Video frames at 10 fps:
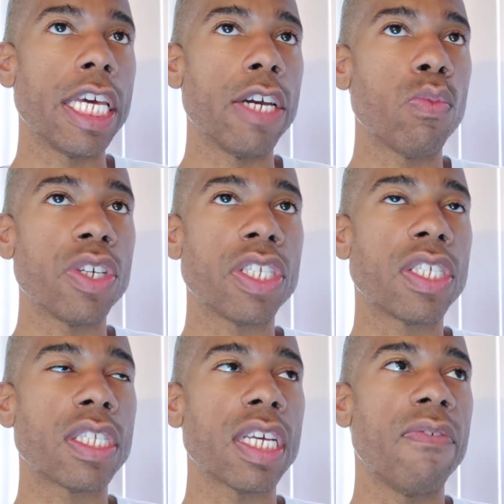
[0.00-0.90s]
it
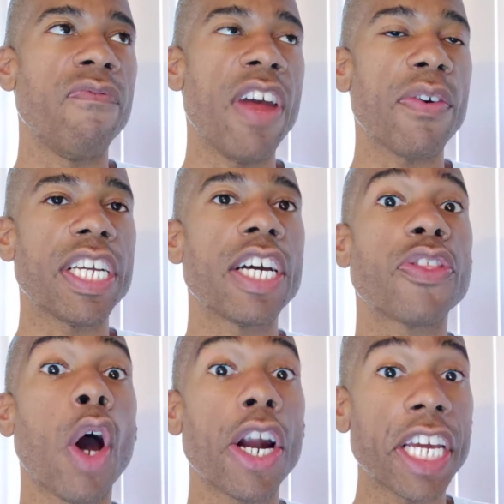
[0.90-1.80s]
was very
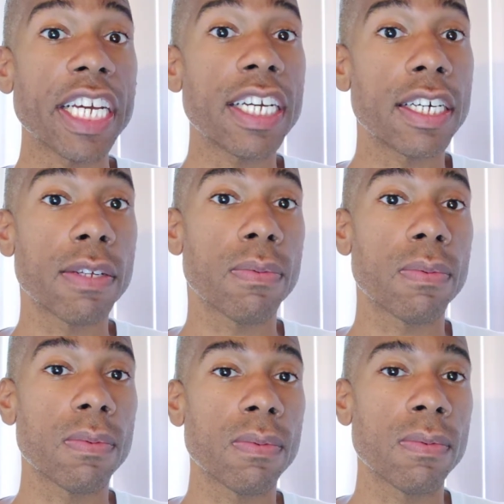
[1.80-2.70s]
cathartic
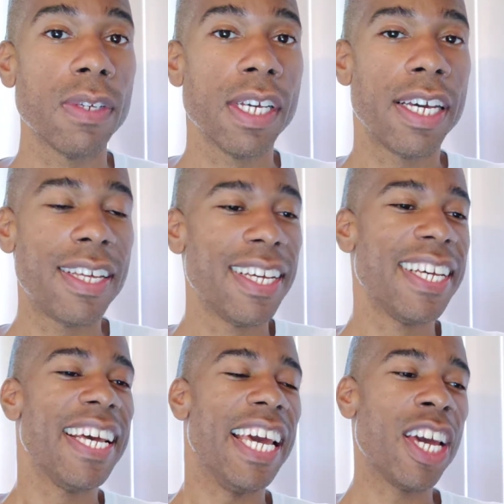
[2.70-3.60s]

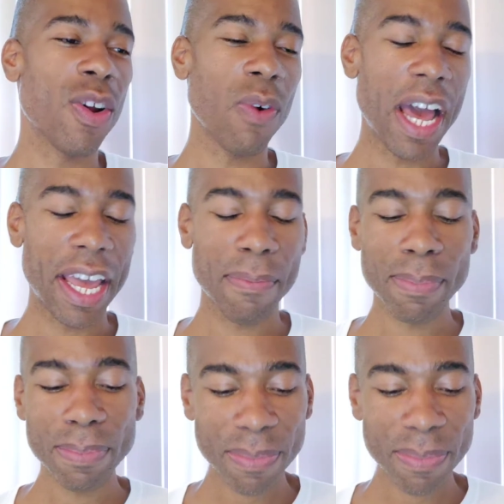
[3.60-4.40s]
in a way.